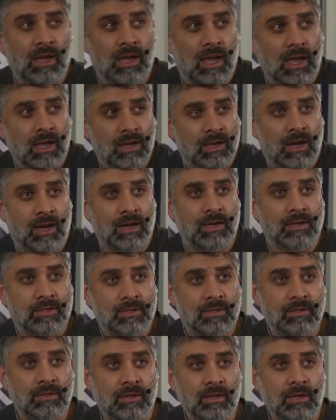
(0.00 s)
Hey
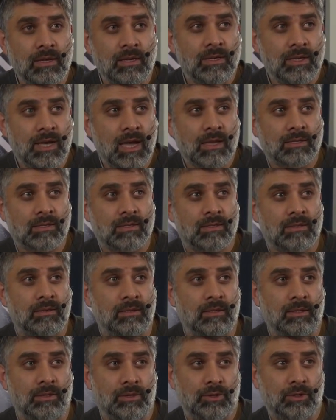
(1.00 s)
guys, yes,
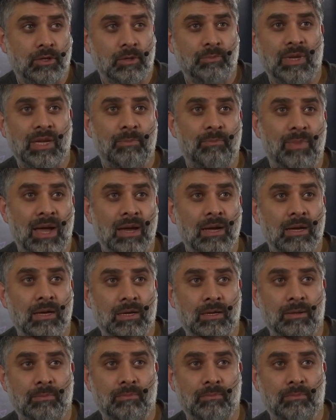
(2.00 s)
you can be a bank